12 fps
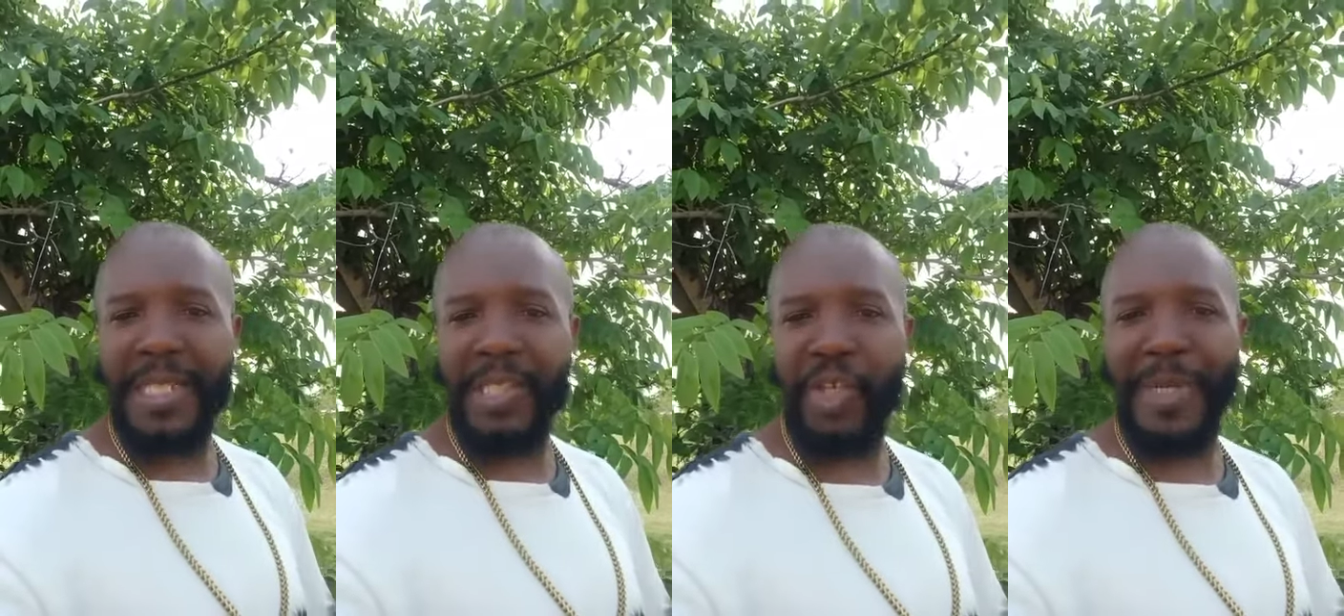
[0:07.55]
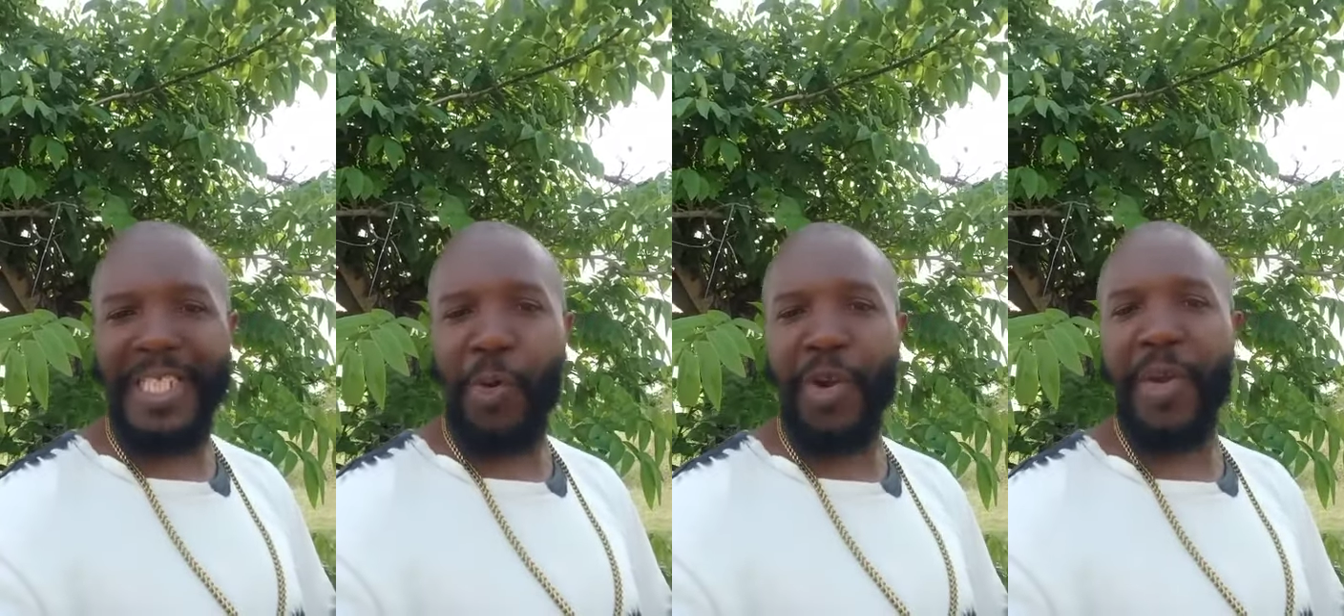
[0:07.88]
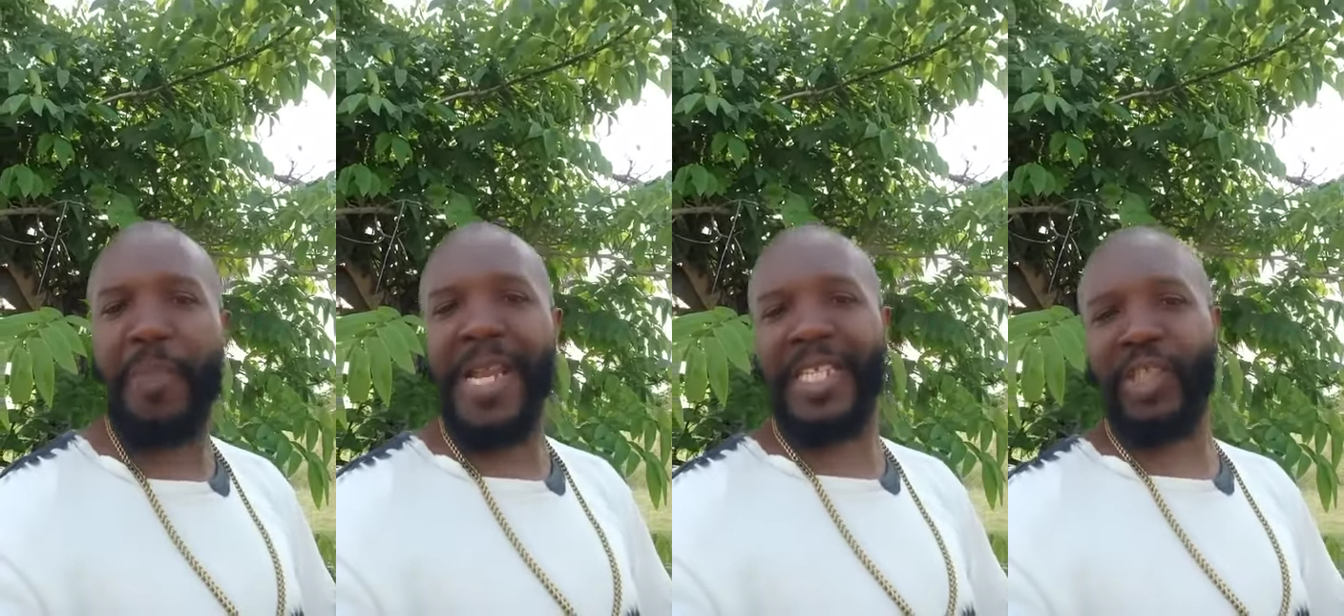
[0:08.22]
You see me, I say, run the
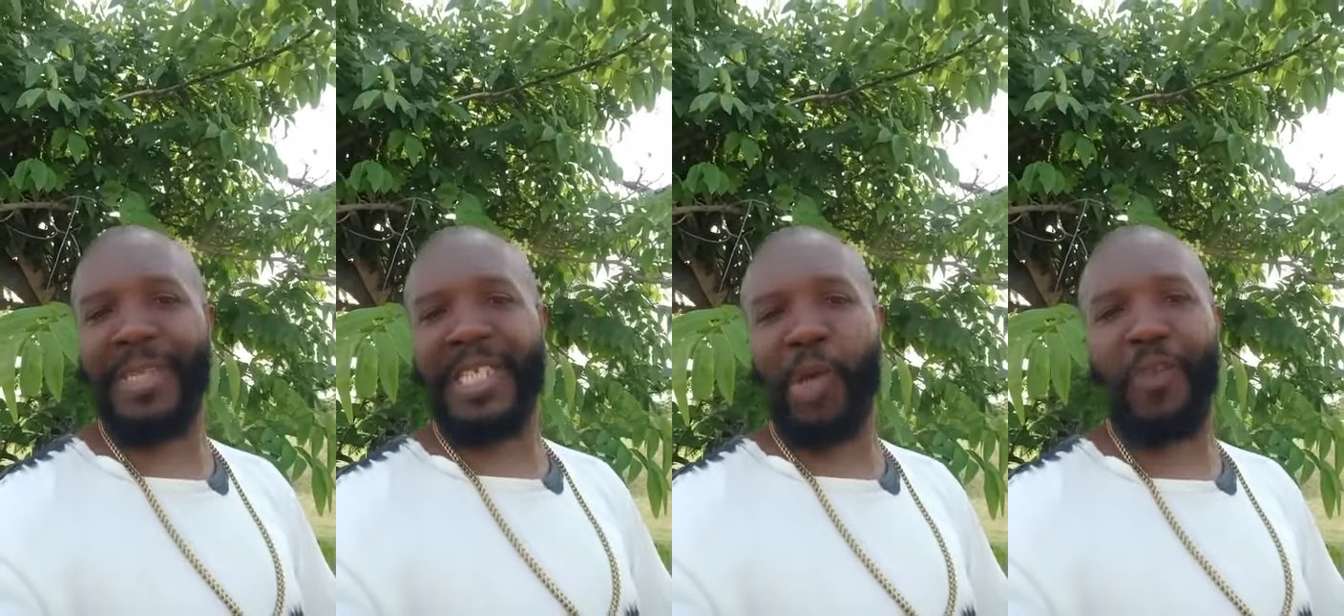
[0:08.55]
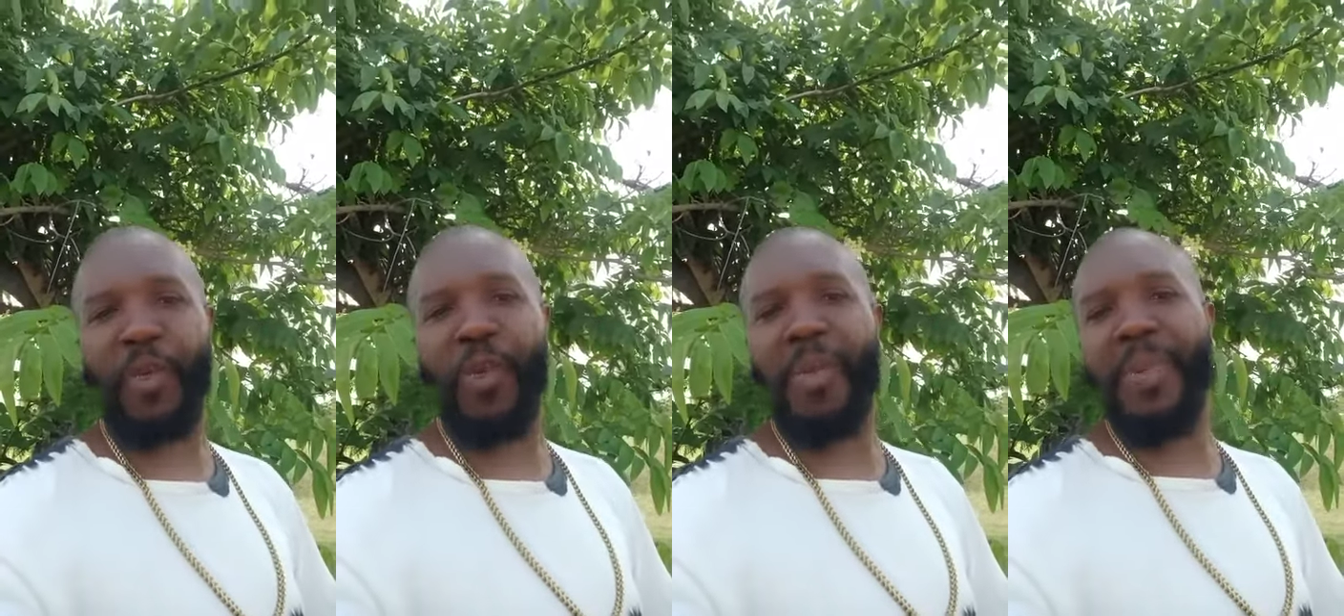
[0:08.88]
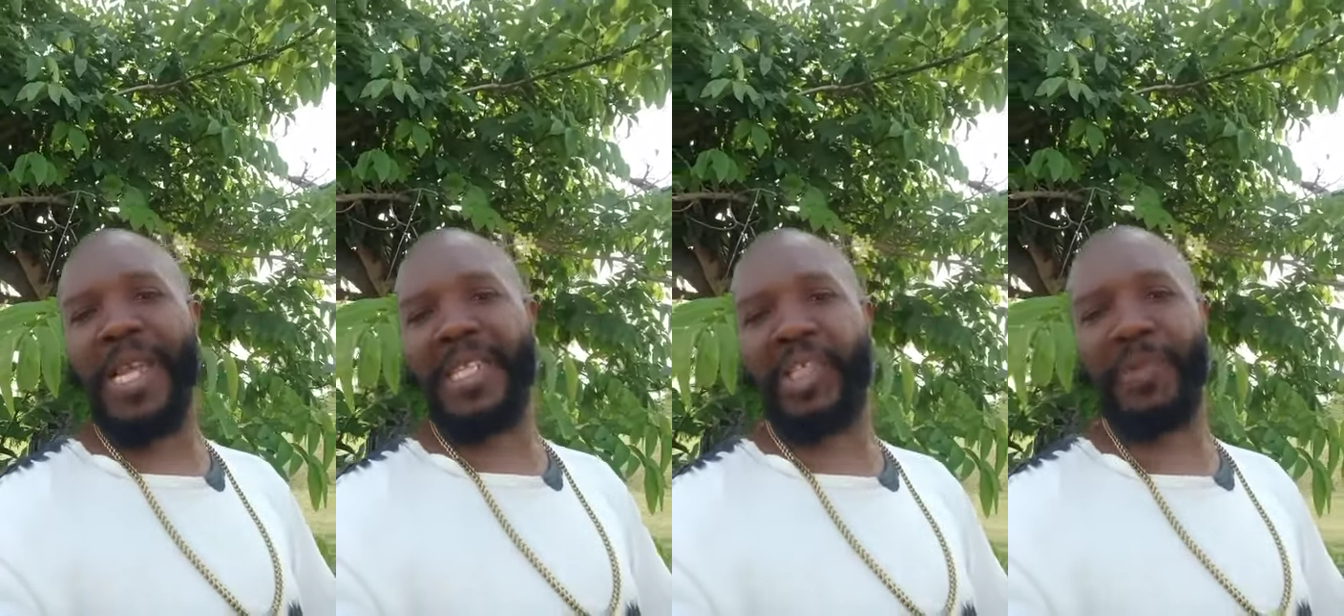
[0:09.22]
place. You see me, I say, take over the world
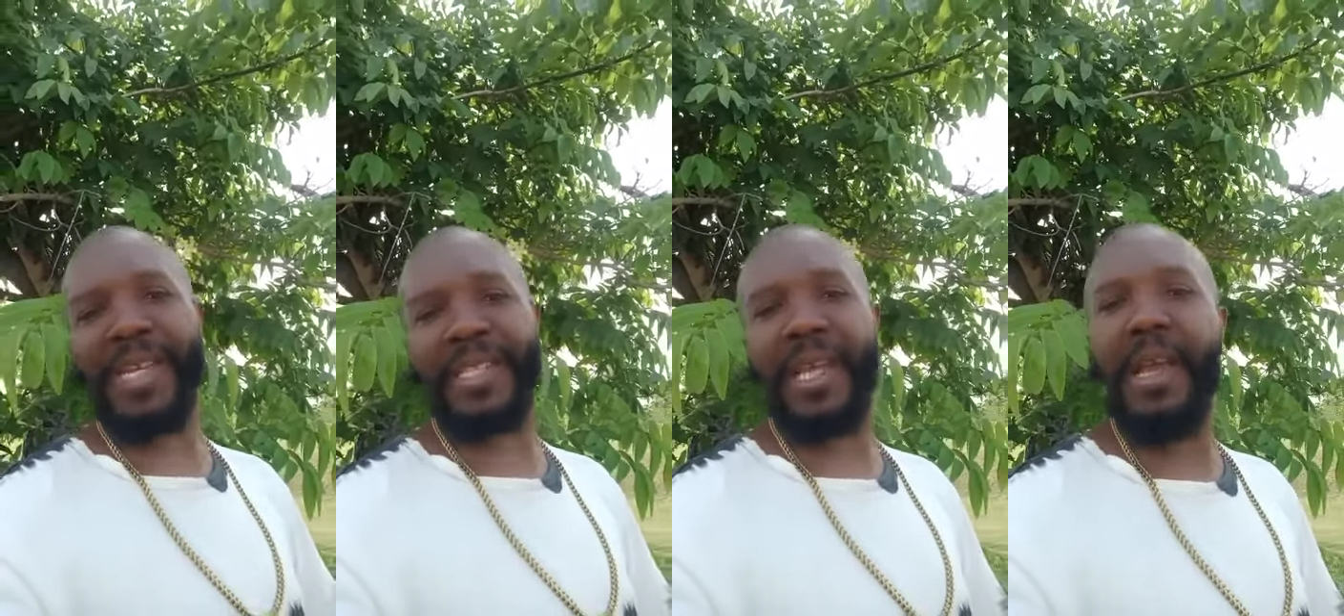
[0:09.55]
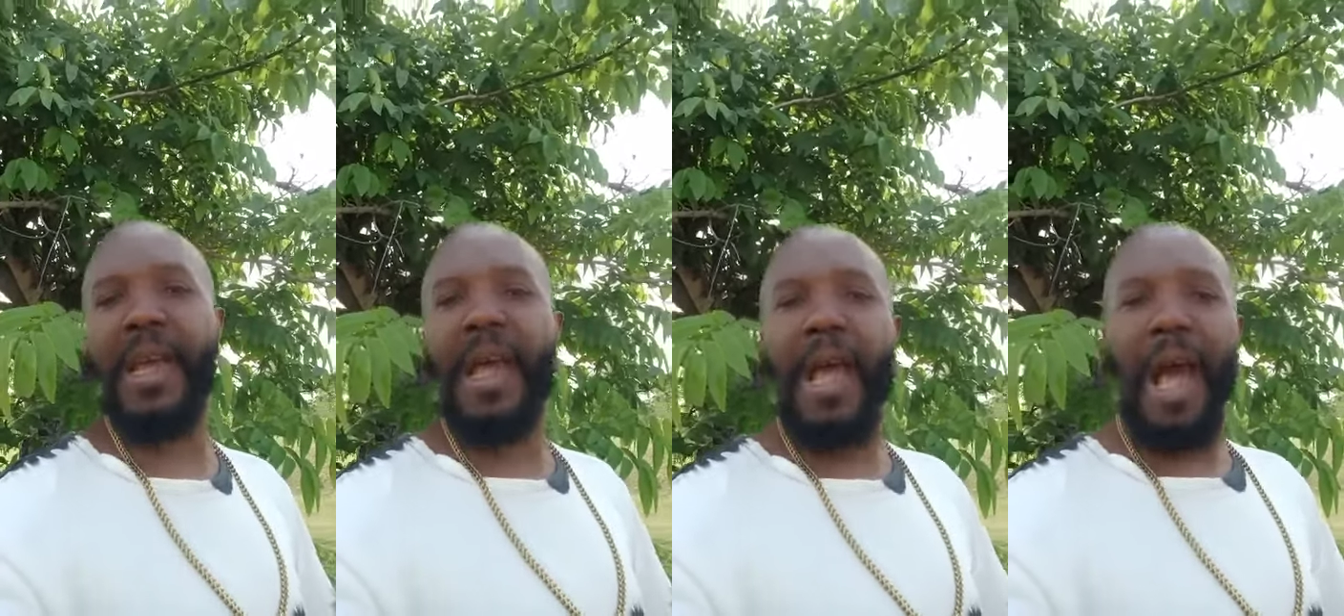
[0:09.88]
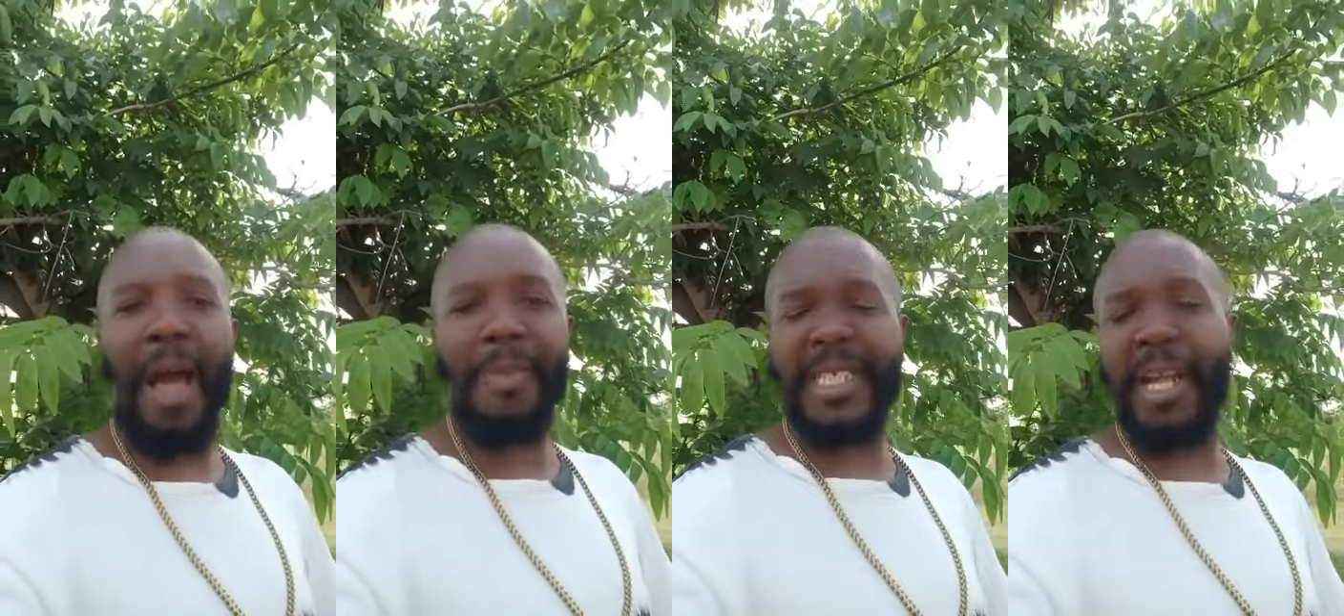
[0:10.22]
place. You see me, I say,
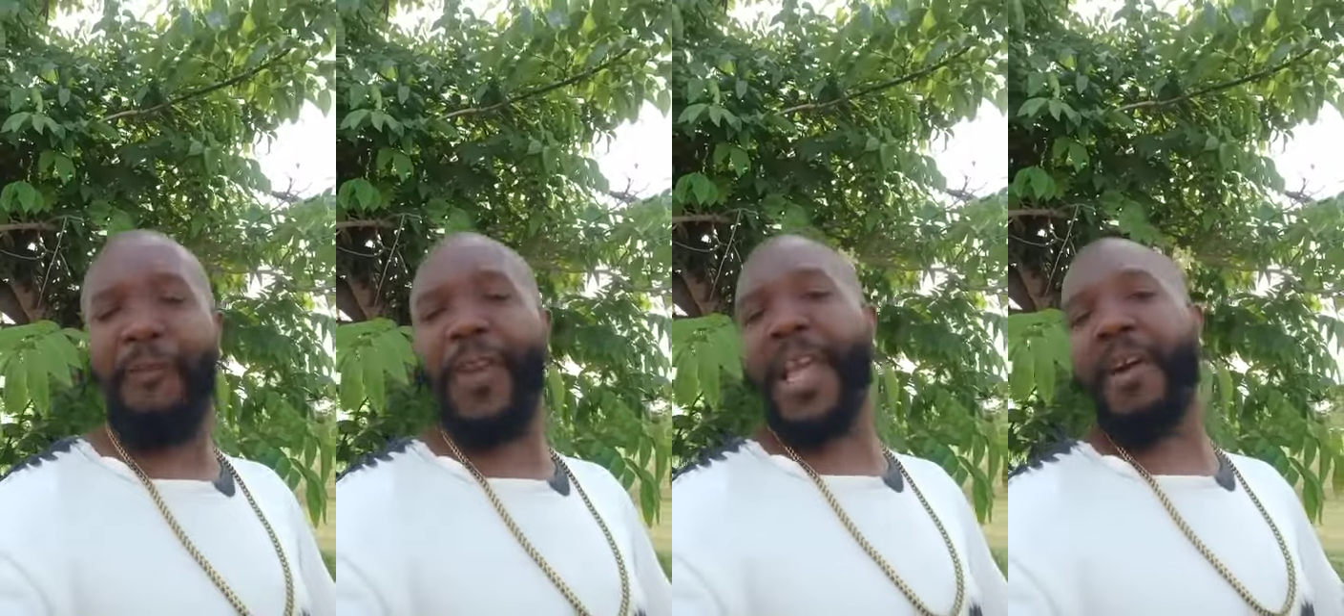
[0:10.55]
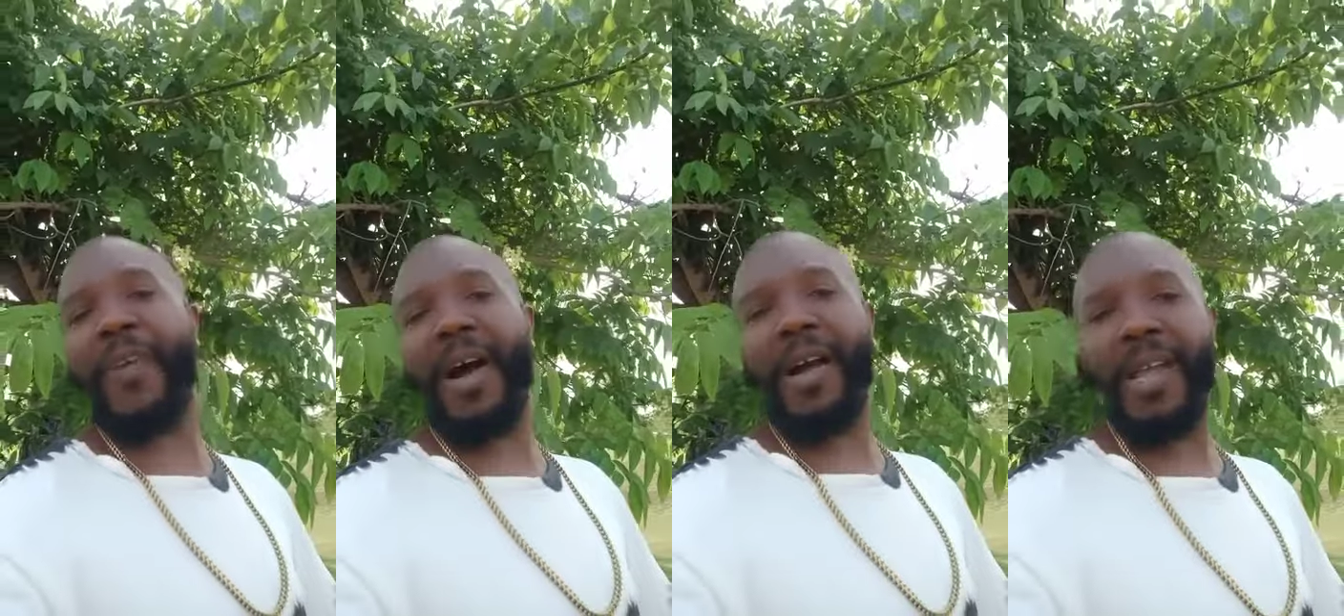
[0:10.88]
I'm Mr. Flava.